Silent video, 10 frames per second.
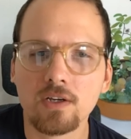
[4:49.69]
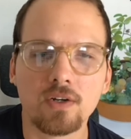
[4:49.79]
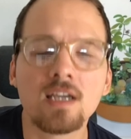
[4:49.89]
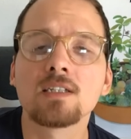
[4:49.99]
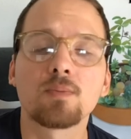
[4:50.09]

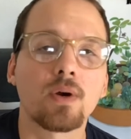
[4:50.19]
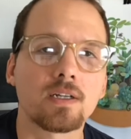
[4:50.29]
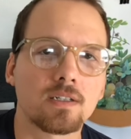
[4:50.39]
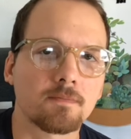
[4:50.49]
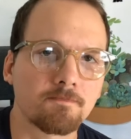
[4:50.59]

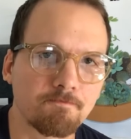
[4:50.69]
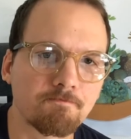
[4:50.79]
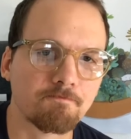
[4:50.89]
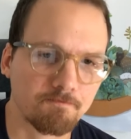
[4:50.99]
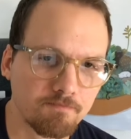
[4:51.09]
inspiration.
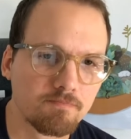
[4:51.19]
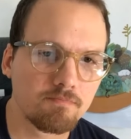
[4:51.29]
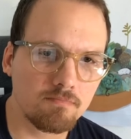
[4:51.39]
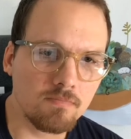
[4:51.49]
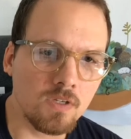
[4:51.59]

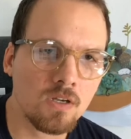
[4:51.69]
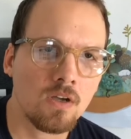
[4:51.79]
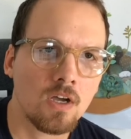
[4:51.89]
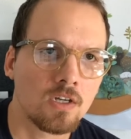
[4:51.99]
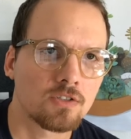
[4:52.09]

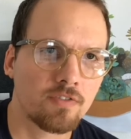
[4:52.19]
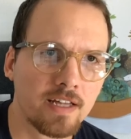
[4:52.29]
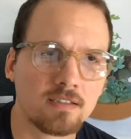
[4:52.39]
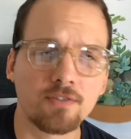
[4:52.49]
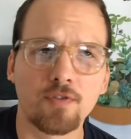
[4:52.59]
So
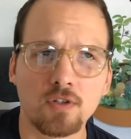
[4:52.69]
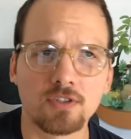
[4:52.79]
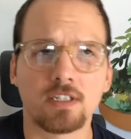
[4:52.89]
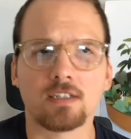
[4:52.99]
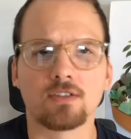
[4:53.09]
that's the
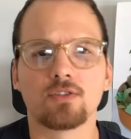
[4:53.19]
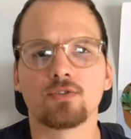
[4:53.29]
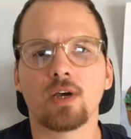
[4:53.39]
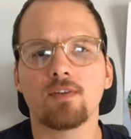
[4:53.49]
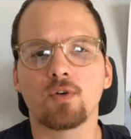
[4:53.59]
first thing, to
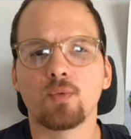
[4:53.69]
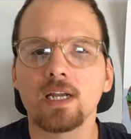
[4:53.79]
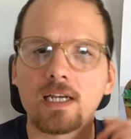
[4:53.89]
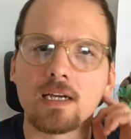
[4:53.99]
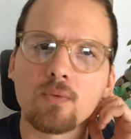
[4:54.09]
have a
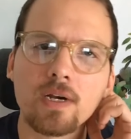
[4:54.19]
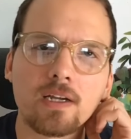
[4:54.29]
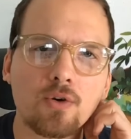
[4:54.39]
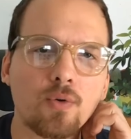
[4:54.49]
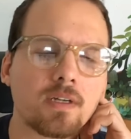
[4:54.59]
really really
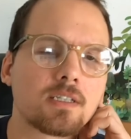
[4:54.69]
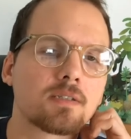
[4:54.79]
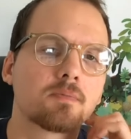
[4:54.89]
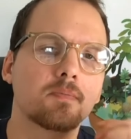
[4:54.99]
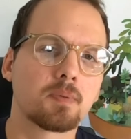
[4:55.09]

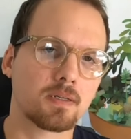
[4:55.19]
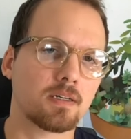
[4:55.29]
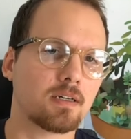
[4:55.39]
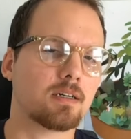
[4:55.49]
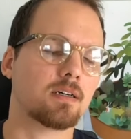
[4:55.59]
crisp
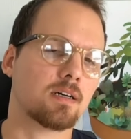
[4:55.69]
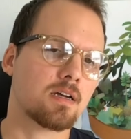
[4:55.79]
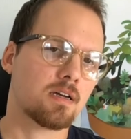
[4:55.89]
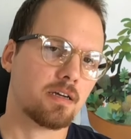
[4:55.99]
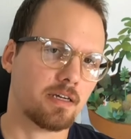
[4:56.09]

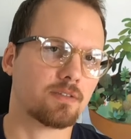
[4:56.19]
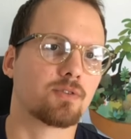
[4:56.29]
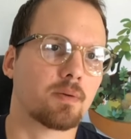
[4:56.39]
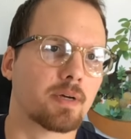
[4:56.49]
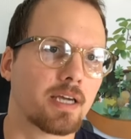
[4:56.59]

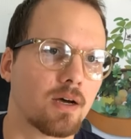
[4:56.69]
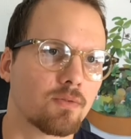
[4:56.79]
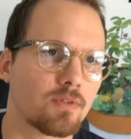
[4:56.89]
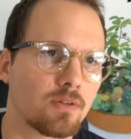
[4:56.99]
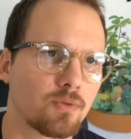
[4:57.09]
Instagram
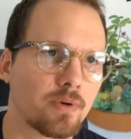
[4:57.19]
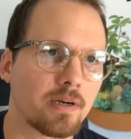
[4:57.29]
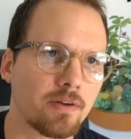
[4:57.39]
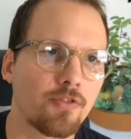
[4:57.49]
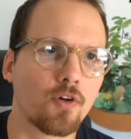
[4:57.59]
account that you
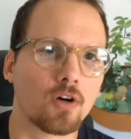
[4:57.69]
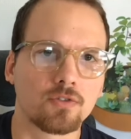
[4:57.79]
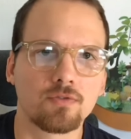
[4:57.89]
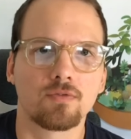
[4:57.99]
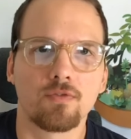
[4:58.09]
really
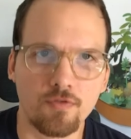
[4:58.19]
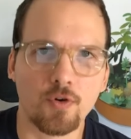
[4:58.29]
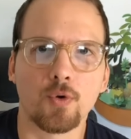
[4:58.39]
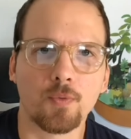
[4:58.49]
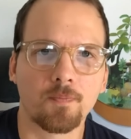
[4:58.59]
thought
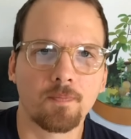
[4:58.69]
through.